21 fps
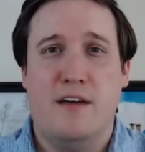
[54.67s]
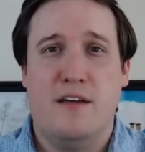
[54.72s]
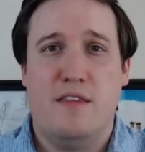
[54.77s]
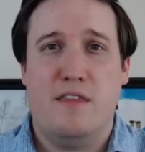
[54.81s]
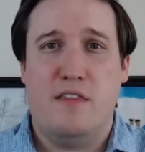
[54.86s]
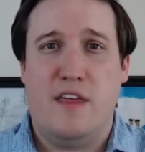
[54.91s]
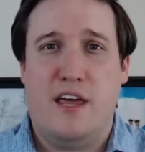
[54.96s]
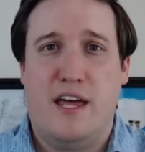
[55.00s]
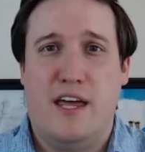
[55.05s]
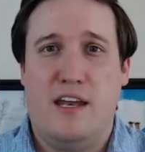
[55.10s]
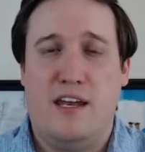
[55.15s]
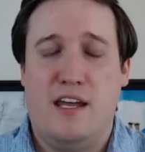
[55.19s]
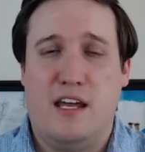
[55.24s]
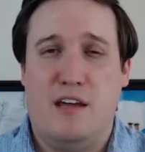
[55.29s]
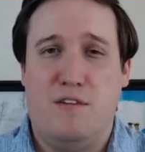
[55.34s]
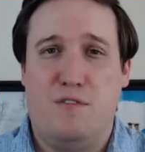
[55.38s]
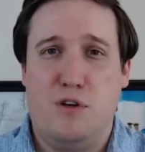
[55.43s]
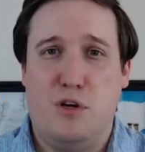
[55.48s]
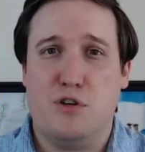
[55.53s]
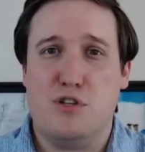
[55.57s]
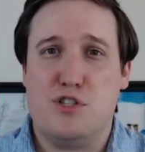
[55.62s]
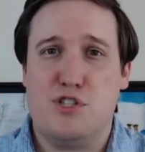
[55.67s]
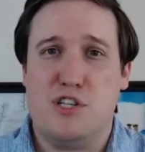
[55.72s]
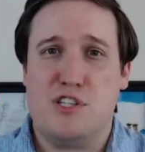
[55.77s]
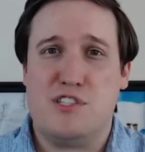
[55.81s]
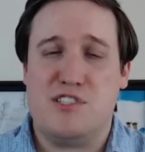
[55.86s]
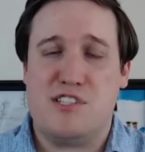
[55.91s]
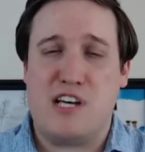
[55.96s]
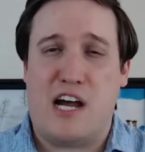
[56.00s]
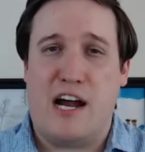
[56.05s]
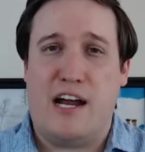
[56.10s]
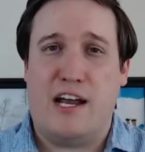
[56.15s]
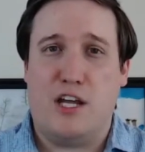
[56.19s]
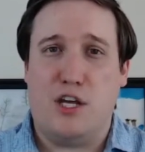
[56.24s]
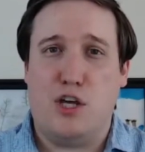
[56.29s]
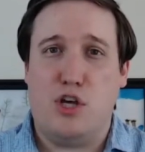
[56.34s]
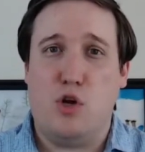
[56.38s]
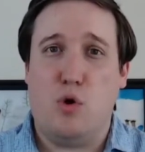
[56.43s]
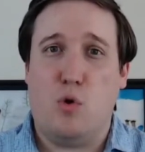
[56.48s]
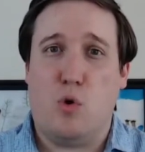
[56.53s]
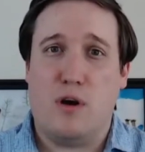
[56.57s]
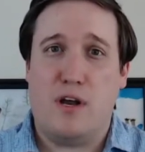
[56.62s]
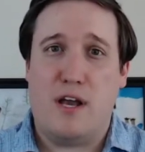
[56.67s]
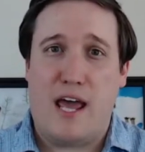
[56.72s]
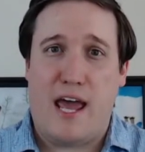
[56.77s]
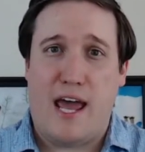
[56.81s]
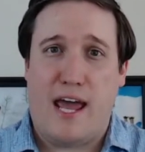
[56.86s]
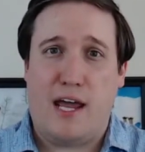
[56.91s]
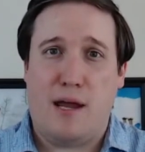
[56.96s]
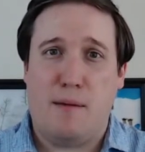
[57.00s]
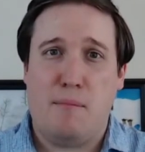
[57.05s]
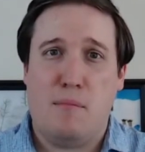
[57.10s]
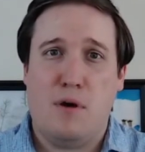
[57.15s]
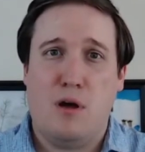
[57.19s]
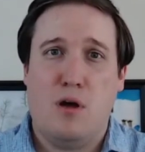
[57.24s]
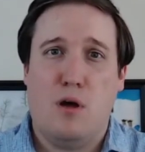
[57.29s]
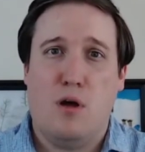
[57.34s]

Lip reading: then if you're just signing your name